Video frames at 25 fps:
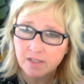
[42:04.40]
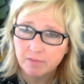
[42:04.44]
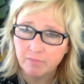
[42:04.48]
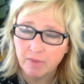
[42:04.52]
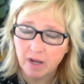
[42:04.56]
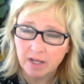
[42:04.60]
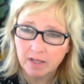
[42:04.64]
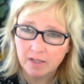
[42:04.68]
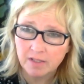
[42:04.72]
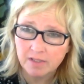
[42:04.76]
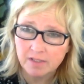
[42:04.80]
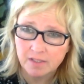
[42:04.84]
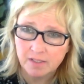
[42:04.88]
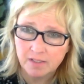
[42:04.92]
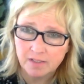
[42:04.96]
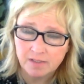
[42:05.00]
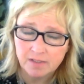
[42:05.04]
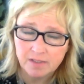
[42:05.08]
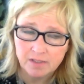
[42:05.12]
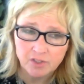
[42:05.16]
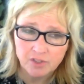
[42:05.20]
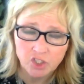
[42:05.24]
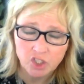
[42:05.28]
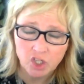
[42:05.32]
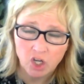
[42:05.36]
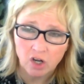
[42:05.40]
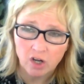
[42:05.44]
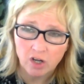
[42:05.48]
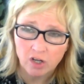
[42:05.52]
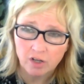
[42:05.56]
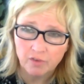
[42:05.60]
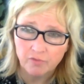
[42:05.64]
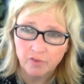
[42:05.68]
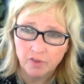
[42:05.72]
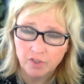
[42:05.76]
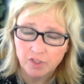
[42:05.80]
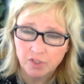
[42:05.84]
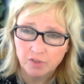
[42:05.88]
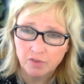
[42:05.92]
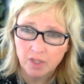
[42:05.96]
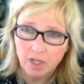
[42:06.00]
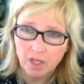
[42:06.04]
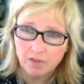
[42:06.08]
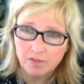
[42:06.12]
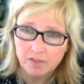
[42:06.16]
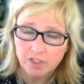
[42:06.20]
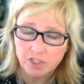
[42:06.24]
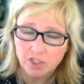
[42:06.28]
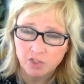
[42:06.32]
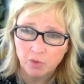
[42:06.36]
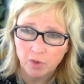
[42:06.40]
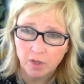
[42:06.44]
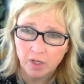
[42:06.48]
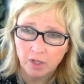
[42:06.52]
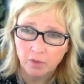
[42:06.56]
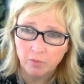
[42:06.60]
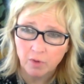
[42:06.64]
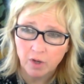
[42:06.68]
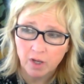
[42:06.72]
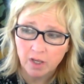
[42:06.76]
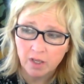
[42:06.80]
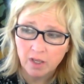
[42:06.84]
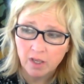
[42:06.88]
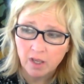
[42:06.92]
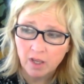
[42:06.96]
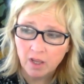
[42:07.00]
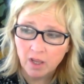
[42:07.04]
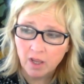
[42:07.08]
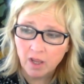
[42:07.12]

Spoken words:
and minuses chart for 2021,